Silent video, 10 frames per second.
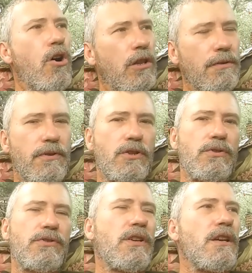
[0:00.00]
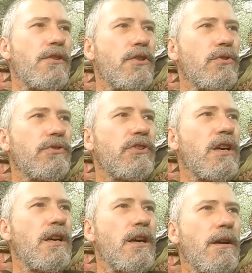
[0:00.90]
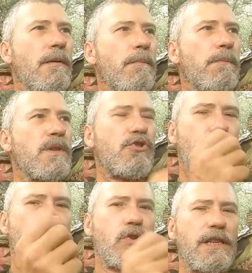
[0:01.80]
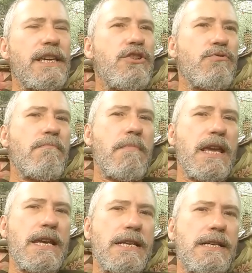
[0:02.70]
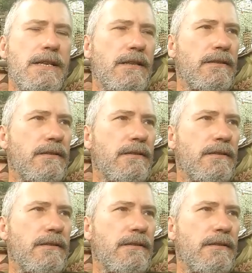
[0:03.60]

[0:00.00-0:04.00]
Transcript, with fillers: All of those, those truly humane,